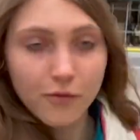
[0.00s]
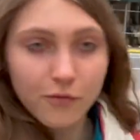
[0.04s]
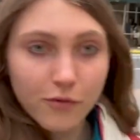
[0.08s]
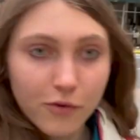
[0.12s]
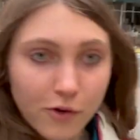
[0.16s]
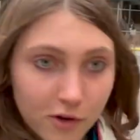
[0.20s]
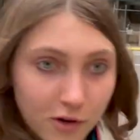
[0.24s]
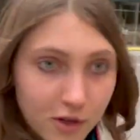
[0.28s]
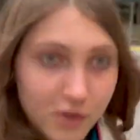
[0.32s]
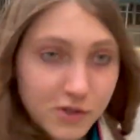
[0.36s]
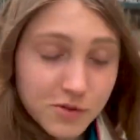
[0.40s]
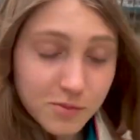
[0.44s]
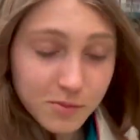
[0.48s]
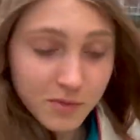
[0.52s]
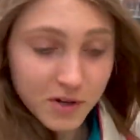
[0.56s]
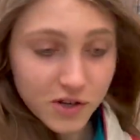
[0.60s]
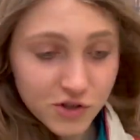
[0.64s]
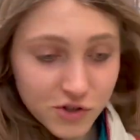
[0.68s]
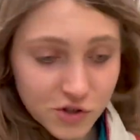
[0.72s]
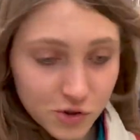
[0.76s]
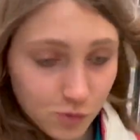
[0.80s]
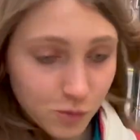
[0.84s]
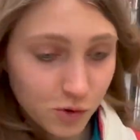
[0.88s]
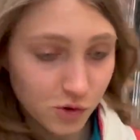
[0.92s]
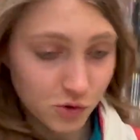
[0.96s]
forgot to
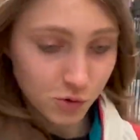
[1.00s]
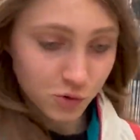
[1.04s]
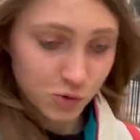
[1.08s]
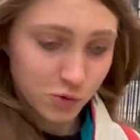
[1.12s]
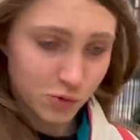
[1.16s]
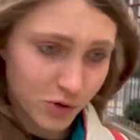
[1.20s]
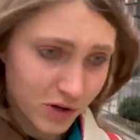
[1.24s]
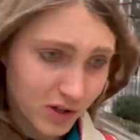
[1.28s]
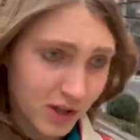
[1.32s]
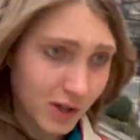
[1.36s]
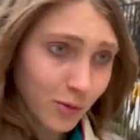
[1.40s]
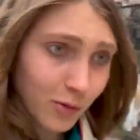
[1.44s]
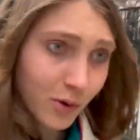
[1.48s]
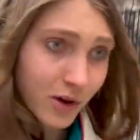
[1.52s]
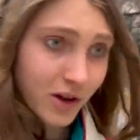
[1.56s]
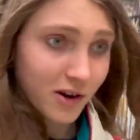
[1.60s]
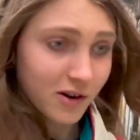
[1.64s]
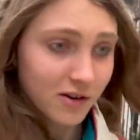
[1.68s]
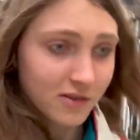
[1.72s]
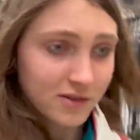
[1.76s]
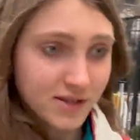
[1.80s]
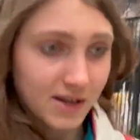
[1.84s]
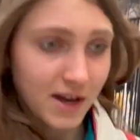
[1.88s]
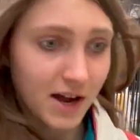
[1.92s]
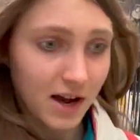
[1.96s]
mention, which was really
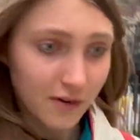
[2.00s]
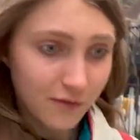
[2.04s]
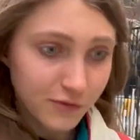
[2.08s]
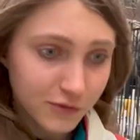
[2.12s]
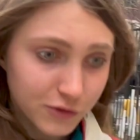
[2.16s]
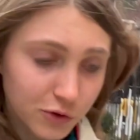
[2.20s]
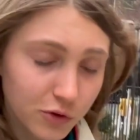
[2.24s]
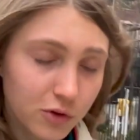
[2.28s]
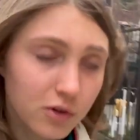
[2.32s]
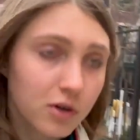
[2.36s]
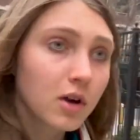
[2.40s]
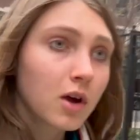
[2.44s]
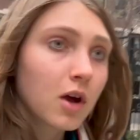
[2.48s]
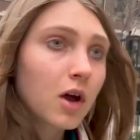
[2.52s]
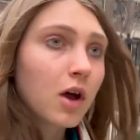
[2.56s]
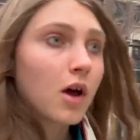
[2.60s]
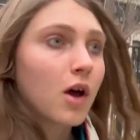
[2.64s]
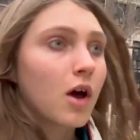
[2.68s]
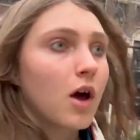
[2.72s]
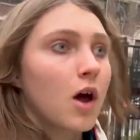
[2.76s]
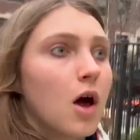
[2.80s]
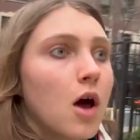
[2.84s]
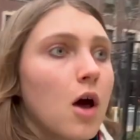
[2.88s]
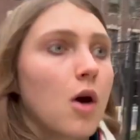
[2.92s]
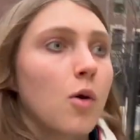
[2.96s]
weird, after
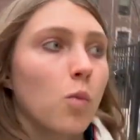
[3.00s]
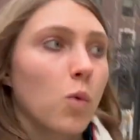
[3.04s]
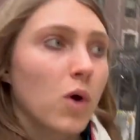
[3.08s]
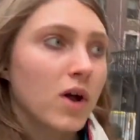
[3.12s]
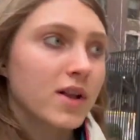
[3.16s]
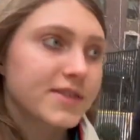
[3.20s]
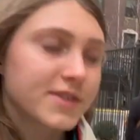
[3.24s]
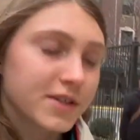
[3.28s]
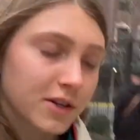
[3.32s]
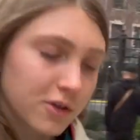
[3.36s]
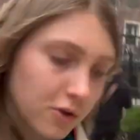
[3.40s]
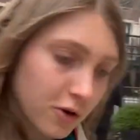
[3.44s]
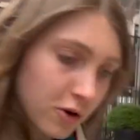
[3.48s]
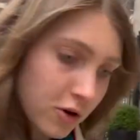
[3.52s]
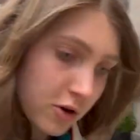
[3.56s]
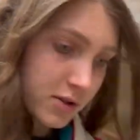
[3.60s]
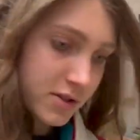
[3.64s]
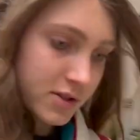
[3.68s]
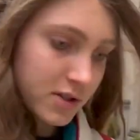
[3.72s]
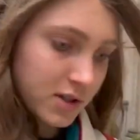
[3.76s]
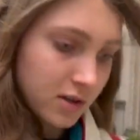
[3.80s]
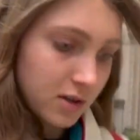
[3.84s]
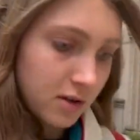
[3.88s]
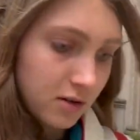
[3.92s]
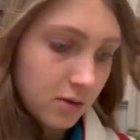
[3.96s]
one
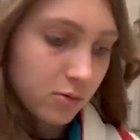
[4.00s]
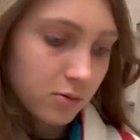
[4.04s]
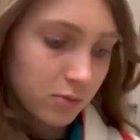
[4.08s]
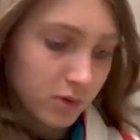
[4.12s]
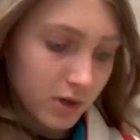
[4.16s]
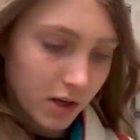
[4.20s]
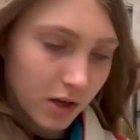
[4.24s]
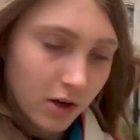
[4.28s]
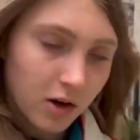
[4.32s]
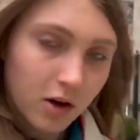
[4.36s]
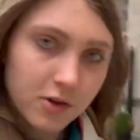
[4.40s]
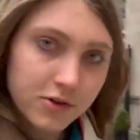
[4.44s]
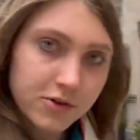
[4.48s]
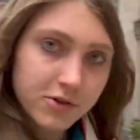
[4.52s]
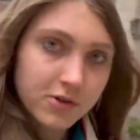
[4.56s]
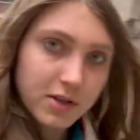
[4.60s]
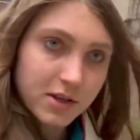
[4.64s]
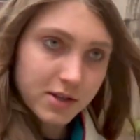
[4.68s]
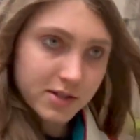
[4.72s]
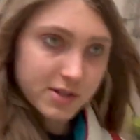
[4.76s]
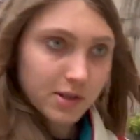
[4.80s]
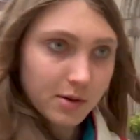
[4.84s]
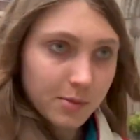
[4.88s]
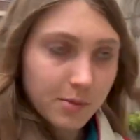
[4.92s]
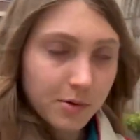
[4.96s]
security, when I got to
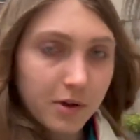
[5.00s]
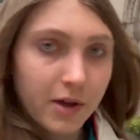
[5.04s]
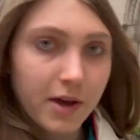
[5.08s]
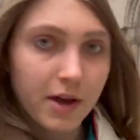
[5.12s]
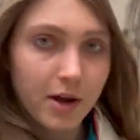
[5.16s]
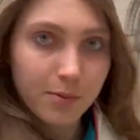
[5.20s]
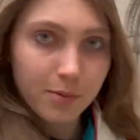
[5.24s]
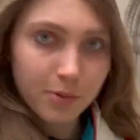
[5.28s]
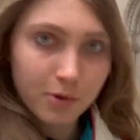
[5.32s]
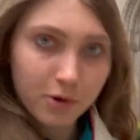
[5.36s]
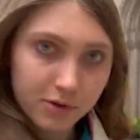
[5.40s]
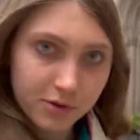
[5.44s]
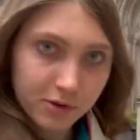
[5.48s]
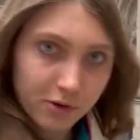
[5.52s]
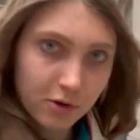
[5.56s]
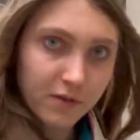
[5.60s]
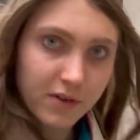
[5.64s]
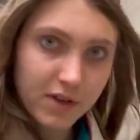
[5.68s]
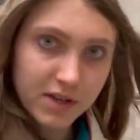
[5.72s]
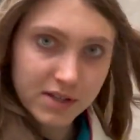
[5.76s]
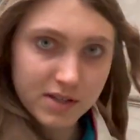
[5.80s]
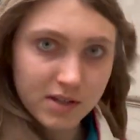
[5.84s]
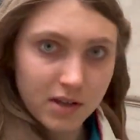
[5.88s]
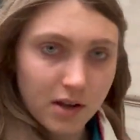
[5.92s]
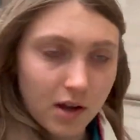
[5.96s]
Istanbul airport,
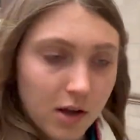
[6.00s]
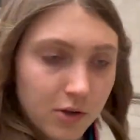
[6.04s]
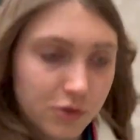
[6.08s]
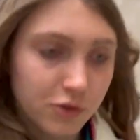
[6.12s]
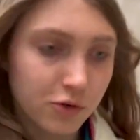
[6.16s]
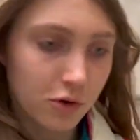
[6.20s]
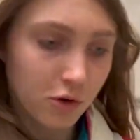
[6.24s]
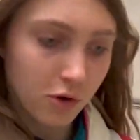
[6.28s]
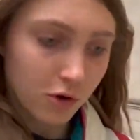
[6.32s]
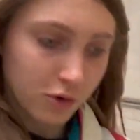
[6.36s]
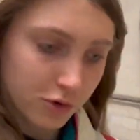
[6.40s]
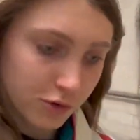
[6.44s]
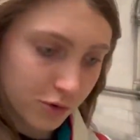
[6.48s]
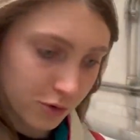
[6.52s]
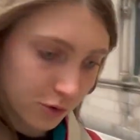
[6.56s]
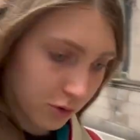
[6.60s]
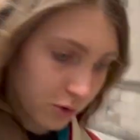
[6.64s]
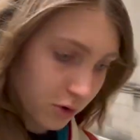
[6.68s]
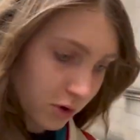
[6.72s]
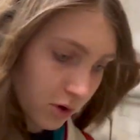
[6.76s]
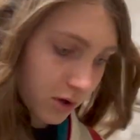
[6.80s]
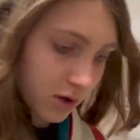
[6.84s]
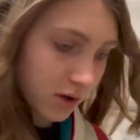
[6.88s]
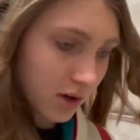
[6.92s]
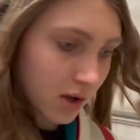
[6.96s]
obviously I had to go through
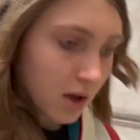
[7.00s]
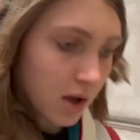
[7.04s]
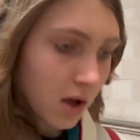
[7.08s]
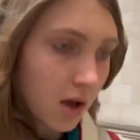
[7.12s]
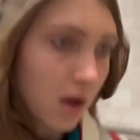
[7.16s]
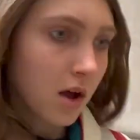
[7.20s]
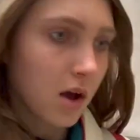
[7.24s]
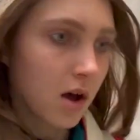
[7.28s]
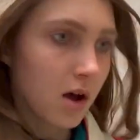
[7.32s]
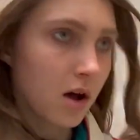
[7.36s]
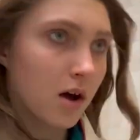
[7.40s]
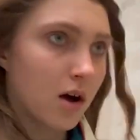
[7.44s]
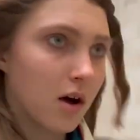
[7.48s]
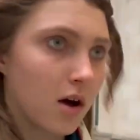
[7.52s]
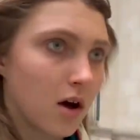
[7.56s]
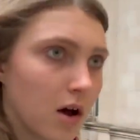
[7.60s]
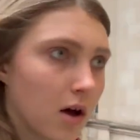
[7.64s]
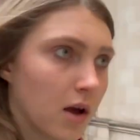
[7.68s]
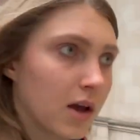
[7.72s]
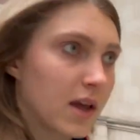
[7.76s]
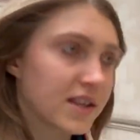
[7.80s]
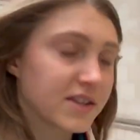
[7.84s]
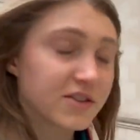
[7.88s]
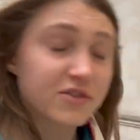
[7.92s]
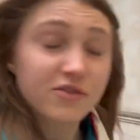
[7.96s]

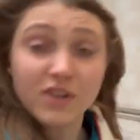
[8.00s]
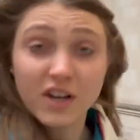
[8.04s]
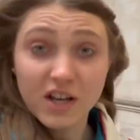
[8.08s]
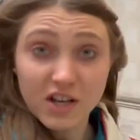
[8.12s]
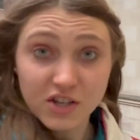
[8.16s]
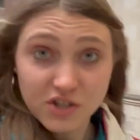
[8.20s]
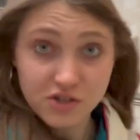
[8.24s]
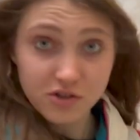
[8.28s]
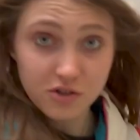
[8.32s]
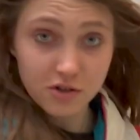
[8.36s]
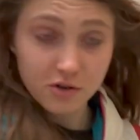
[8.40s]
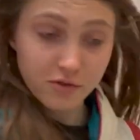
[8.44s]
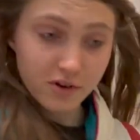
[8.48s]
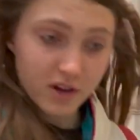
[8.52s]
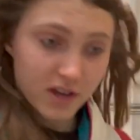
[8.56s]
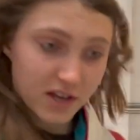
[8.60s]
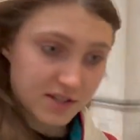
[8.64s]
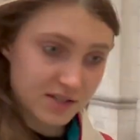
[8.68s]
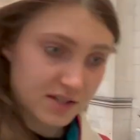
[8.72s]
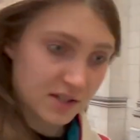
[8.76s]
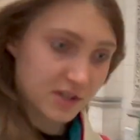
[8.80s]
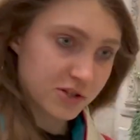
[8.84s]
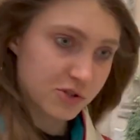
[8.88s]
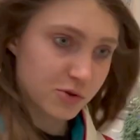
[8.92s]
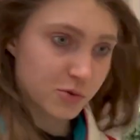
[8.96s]
international
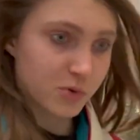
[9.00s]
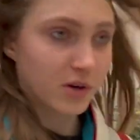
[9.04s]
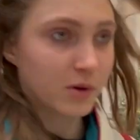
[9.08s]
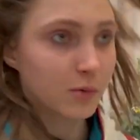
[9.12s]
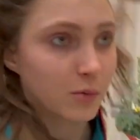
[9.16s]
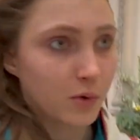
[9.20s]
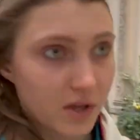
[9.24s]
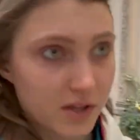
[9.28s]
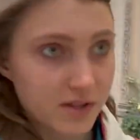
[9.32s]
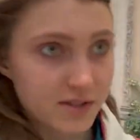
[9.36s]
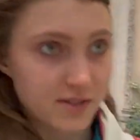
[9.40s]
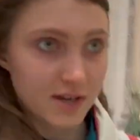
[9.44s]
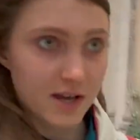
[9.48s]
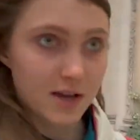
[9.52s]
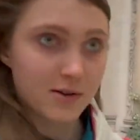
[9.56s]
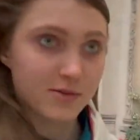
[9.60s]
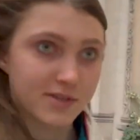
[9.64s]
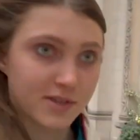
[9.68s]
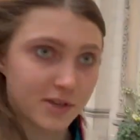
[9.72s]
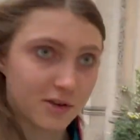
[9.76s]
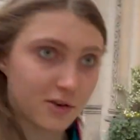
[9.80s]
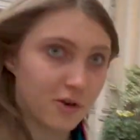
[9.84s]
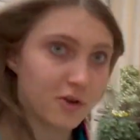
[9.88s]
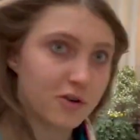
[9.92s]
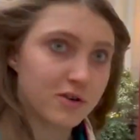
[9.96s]
races, so one time
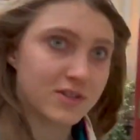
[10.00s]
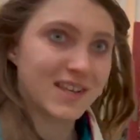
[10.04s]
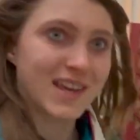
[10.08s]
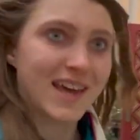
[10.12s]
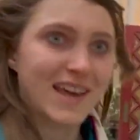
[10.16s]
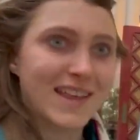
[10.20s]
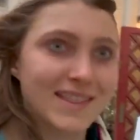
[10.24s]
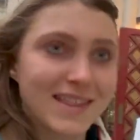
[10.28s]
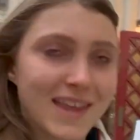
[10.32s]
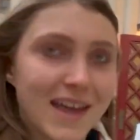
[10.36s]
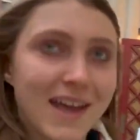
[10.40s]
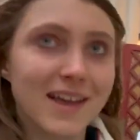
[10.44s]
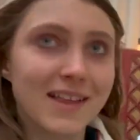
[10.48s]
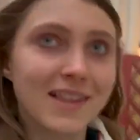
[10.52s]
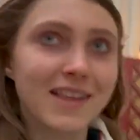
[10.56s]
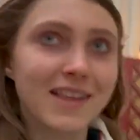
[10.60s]
security, and then